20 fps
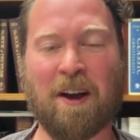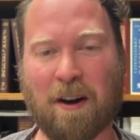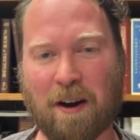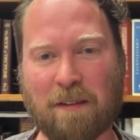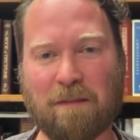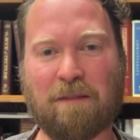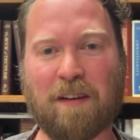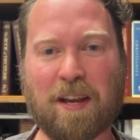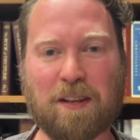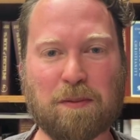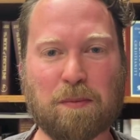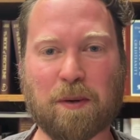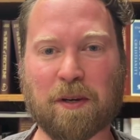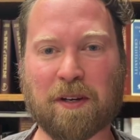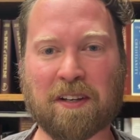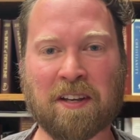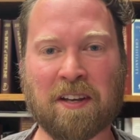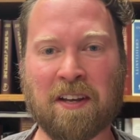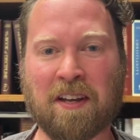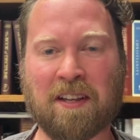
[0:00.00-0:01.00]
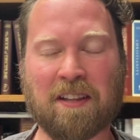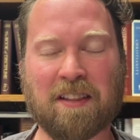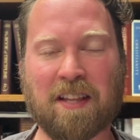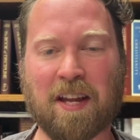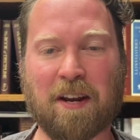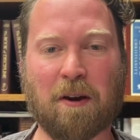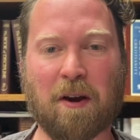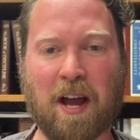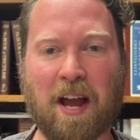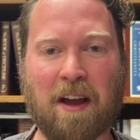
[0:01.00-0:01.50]
on Facebook
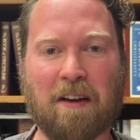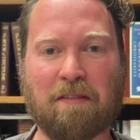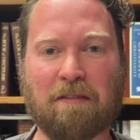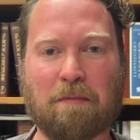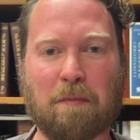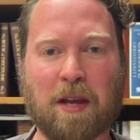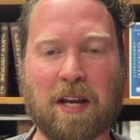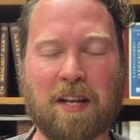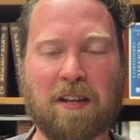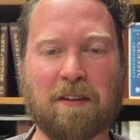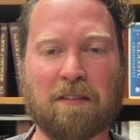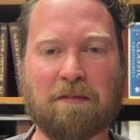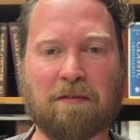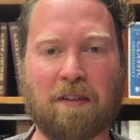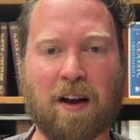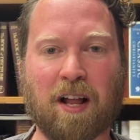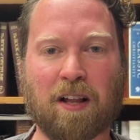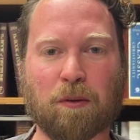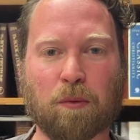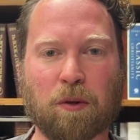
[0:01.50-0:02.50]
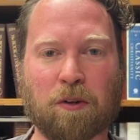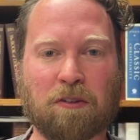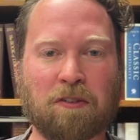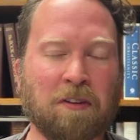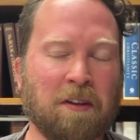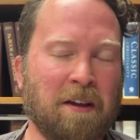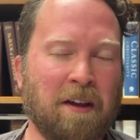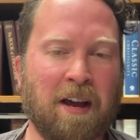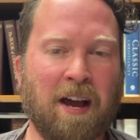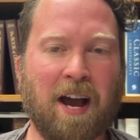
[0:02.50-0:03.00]
they don't have many
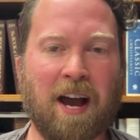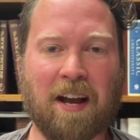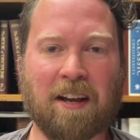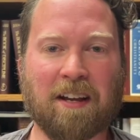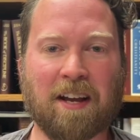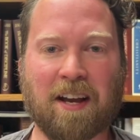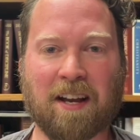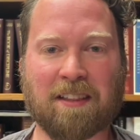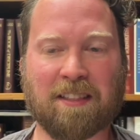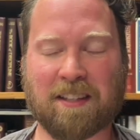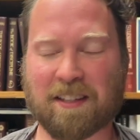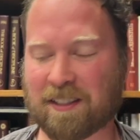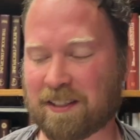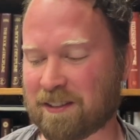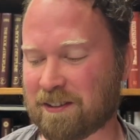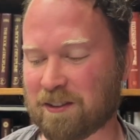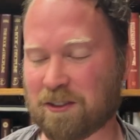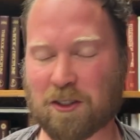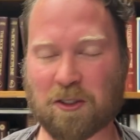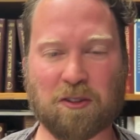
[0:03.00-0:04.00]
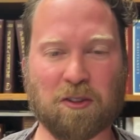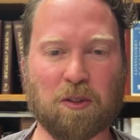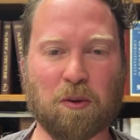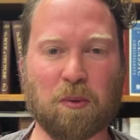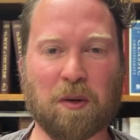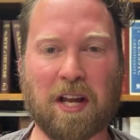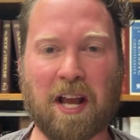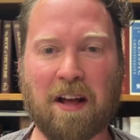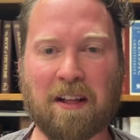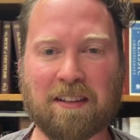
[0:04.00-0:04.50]
followers. I think just the
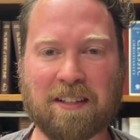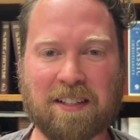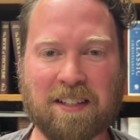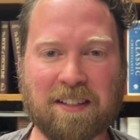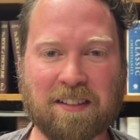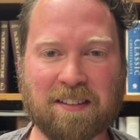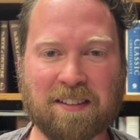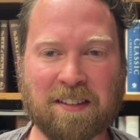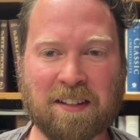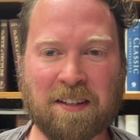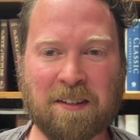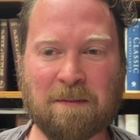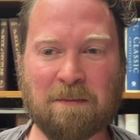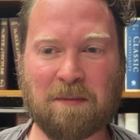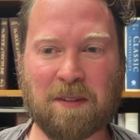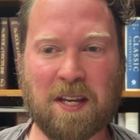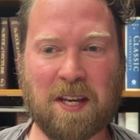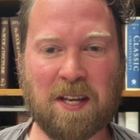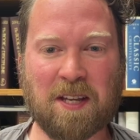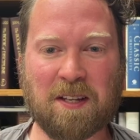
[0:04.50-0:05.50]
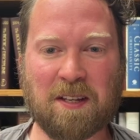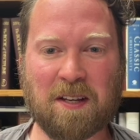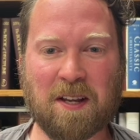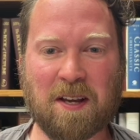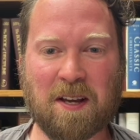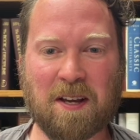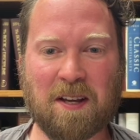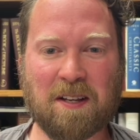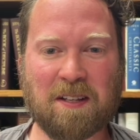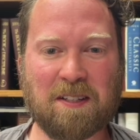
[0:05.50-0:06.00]
reality is in
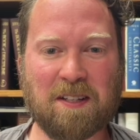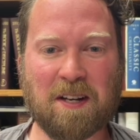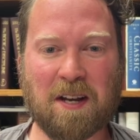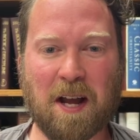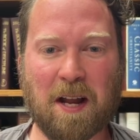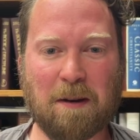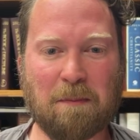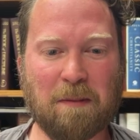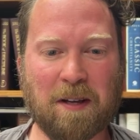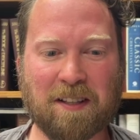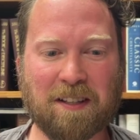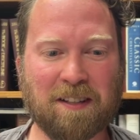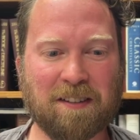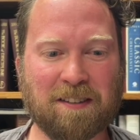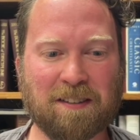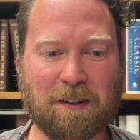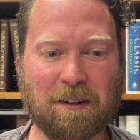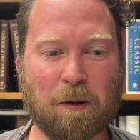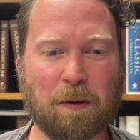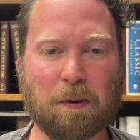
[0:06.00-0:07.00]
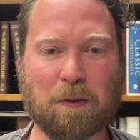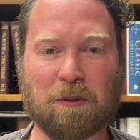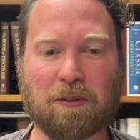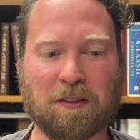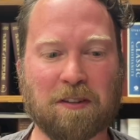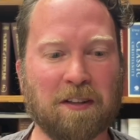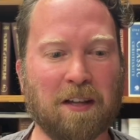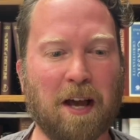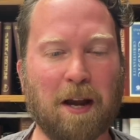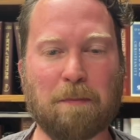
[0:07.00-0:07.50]
United Methodist
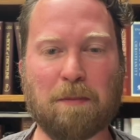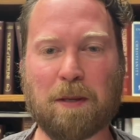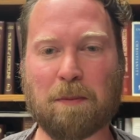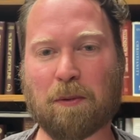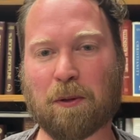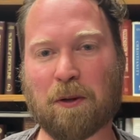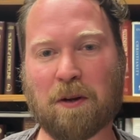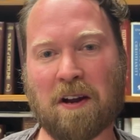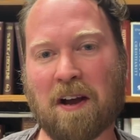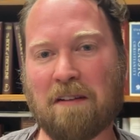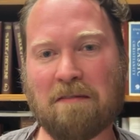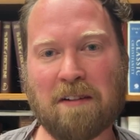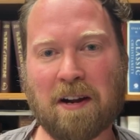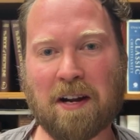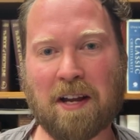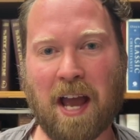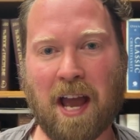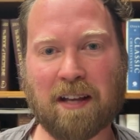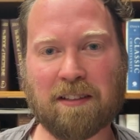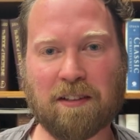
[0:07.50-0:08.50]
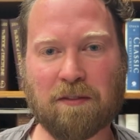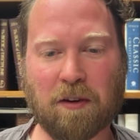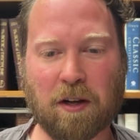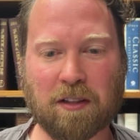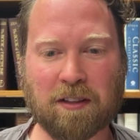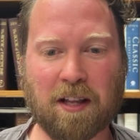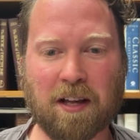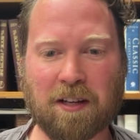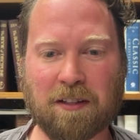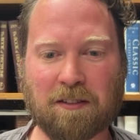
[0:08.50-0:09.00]
circles, a lot of people are not very active
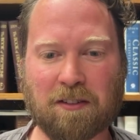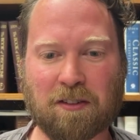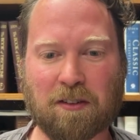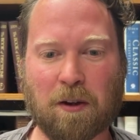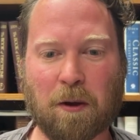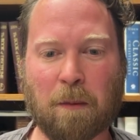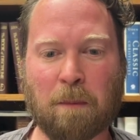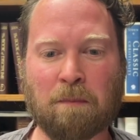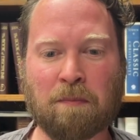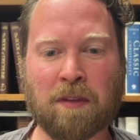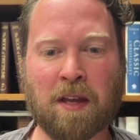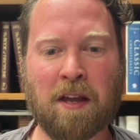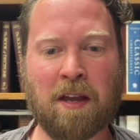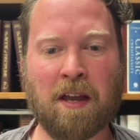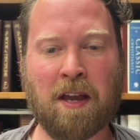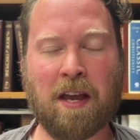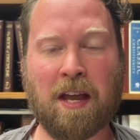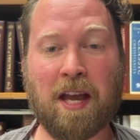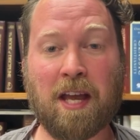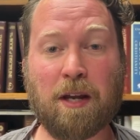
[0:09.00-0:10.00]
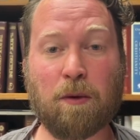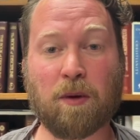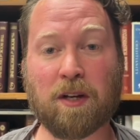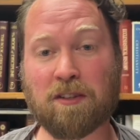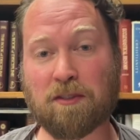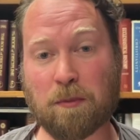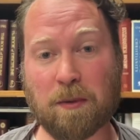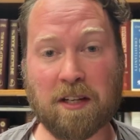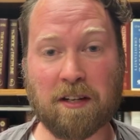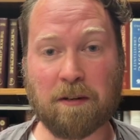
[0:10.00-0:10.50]
online. So
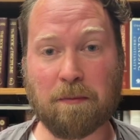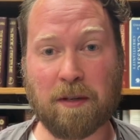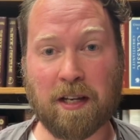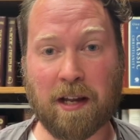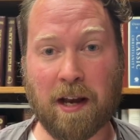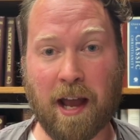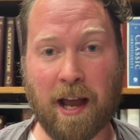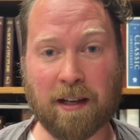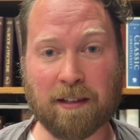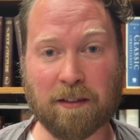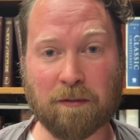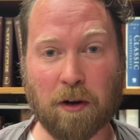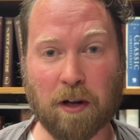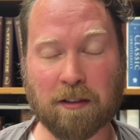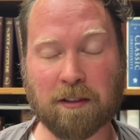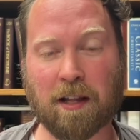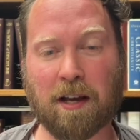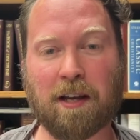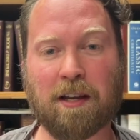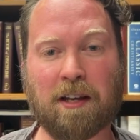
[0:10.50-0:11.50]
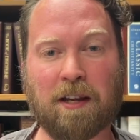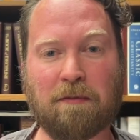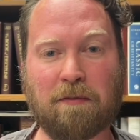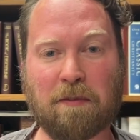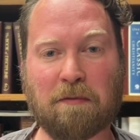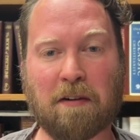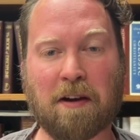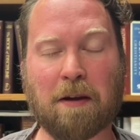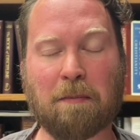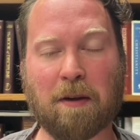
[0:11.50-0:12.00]
anyway, speaking of being active online, if
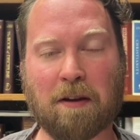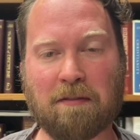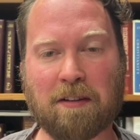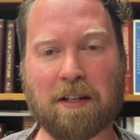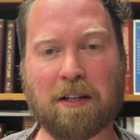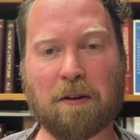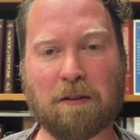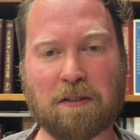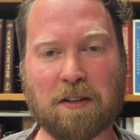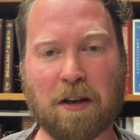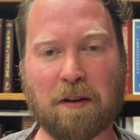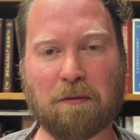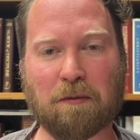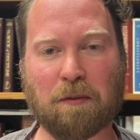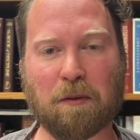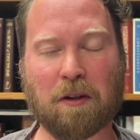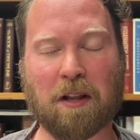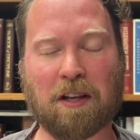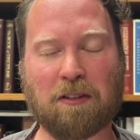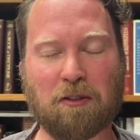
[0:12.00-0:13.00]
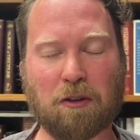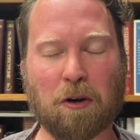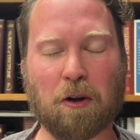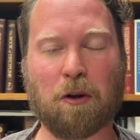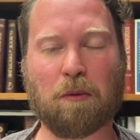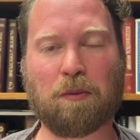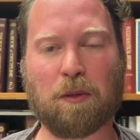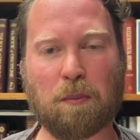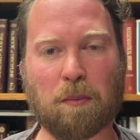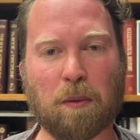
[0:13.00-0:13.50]
you find my videos helpful, I sure
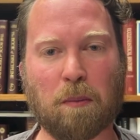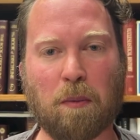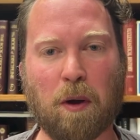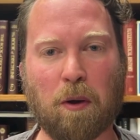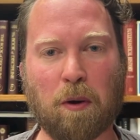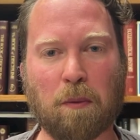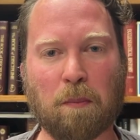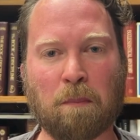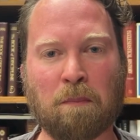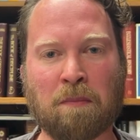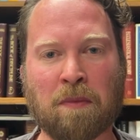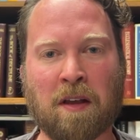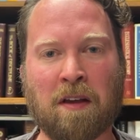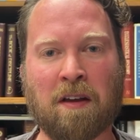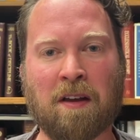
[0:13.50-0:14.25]
hope you promote them,